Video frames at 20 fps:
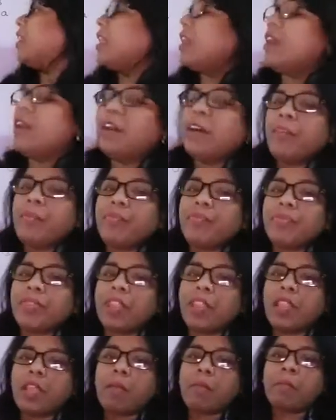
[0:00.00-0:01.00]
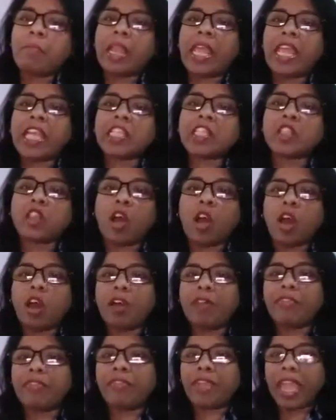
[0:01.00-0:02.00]
the place
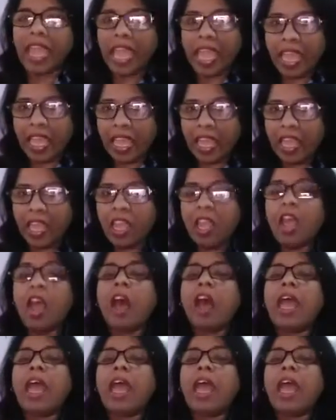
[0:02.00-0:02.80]
of A